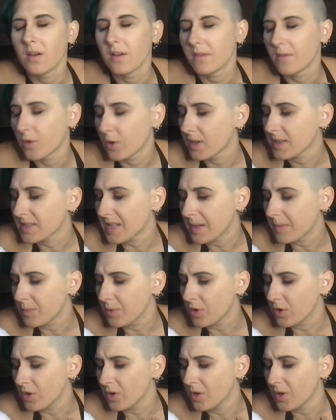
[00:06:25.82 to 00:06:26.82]
For
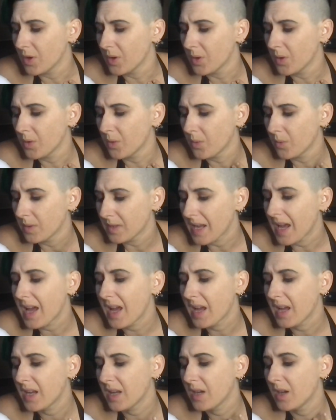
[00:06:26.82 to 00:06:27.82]
example, when
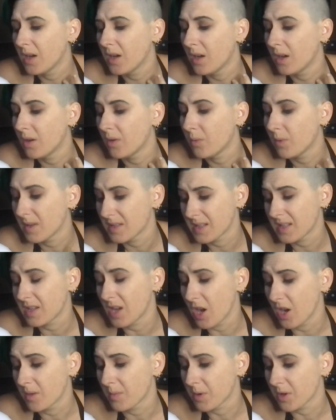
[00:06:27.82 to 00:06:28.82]
I was a
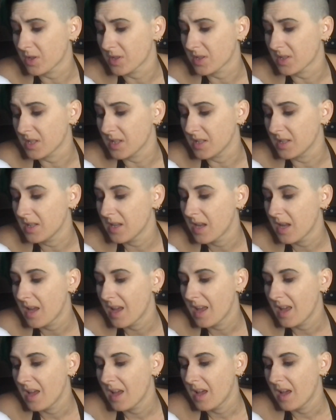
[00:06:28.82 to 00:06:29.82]
young person,
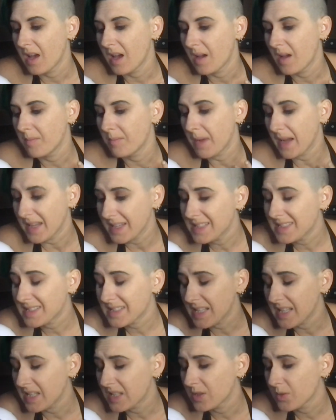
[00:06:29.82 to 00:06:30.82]
my
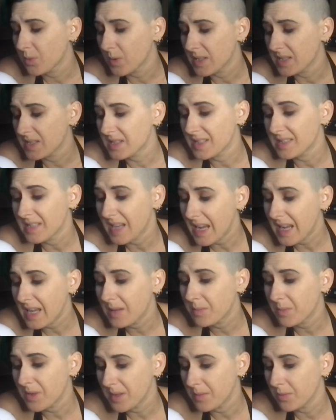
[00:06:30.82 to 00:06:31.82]
instinct was to
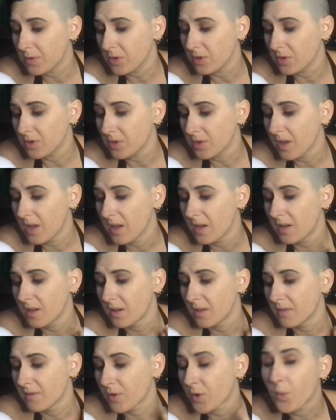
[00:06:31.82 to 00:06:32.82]
take people
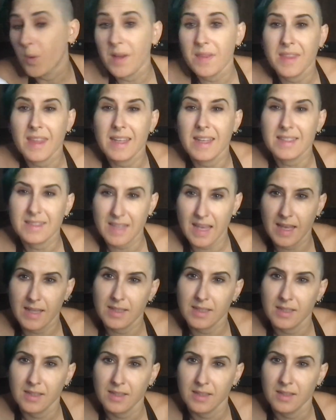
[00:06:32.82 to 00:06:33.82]
for what they
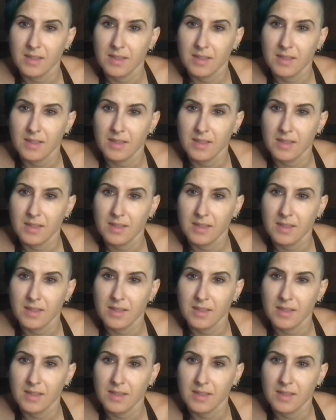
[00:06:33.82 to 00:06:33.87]
said.